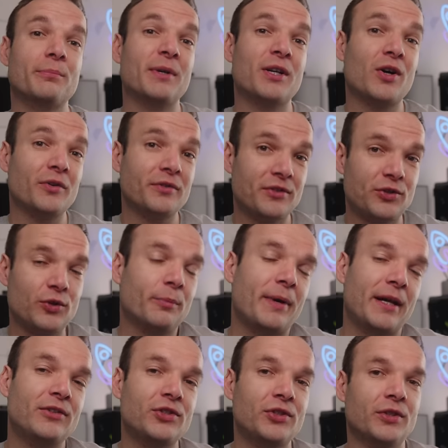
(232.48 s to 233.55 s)
because it's your
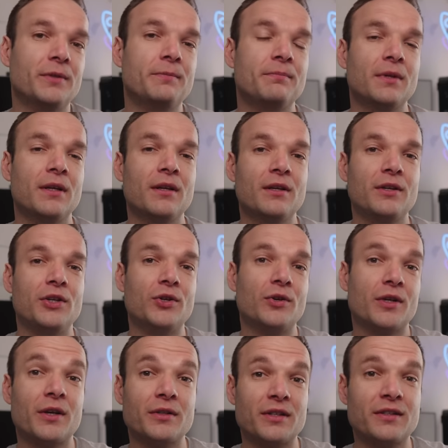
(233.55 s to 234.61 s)
pension, you're not
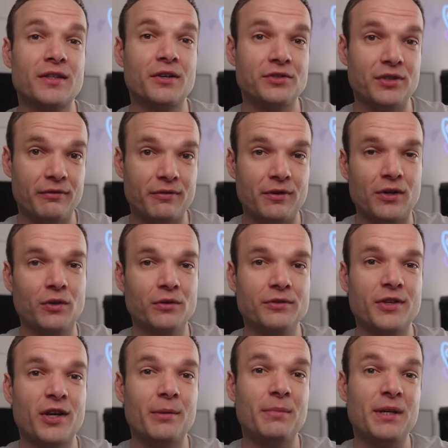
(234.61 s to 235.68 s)
going to touch it for a long
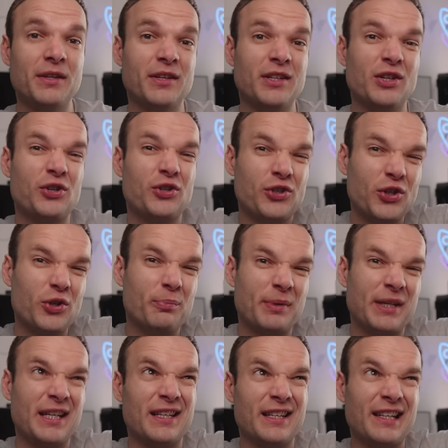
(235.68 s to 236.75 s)
time, meaning that you should
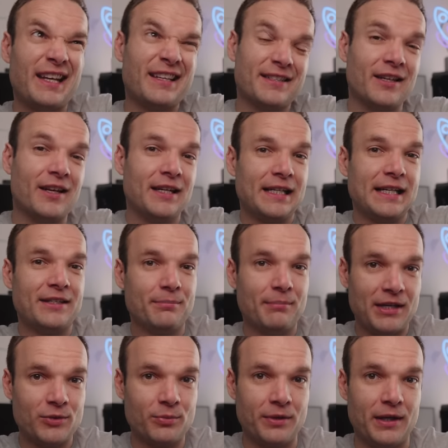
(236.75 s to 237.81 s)
be less likely to
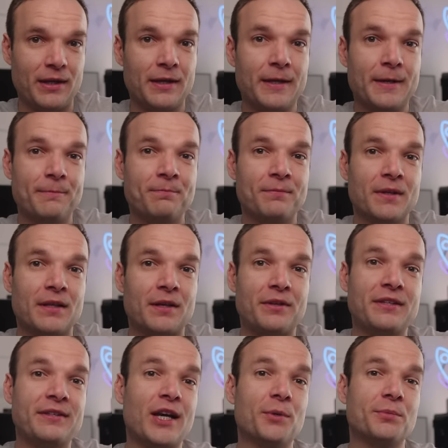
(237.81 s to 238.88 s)
mess with it. Now,
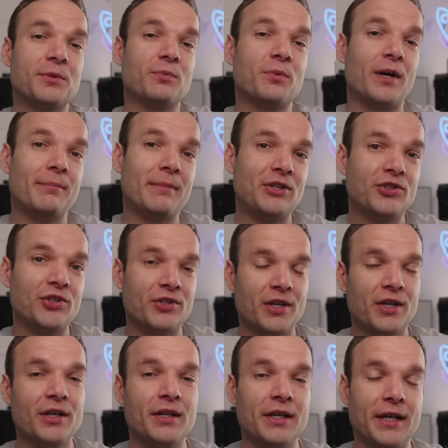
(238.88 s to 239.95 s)
this helps with what I mentioned
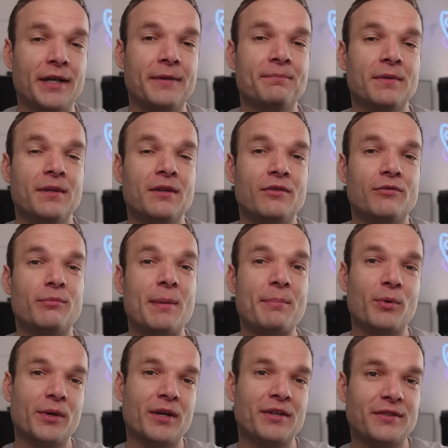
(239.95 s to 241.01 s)
earlier. Remember
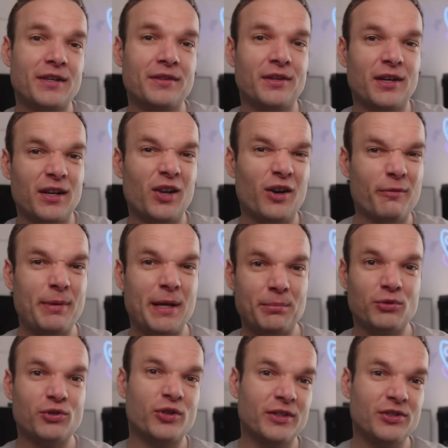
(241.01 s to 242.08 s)
when I said that a lot of
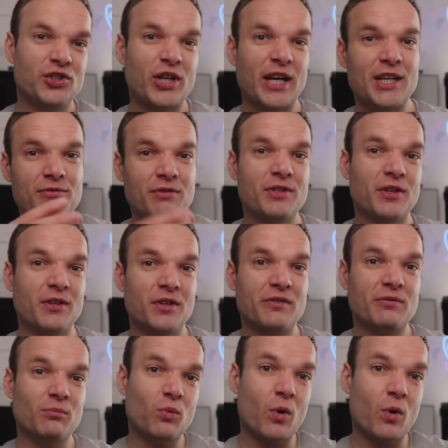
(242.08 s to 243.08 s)
people try and chase returns from